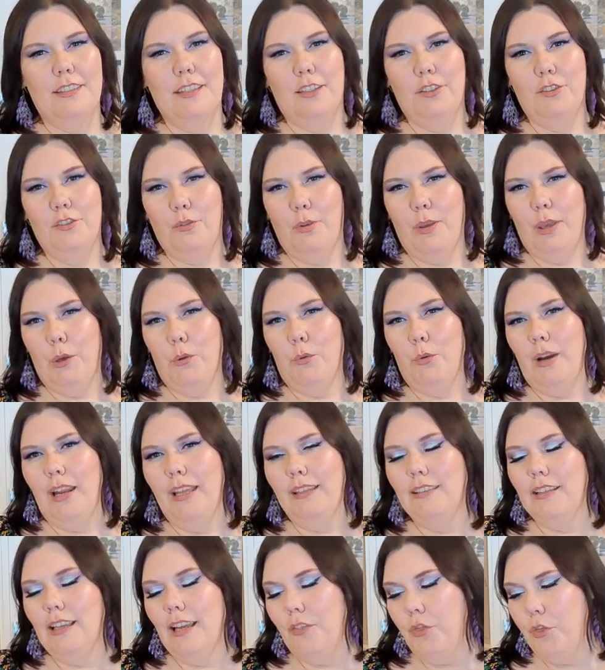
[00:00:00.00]
not doing
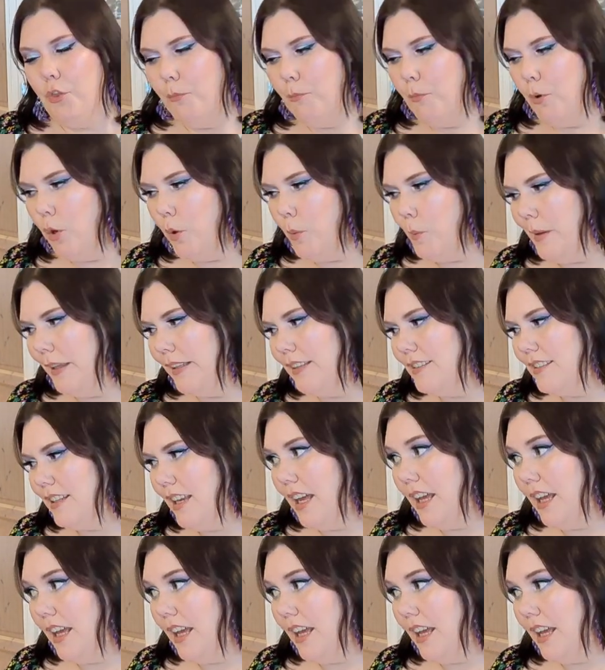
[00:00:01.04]
great at the moment,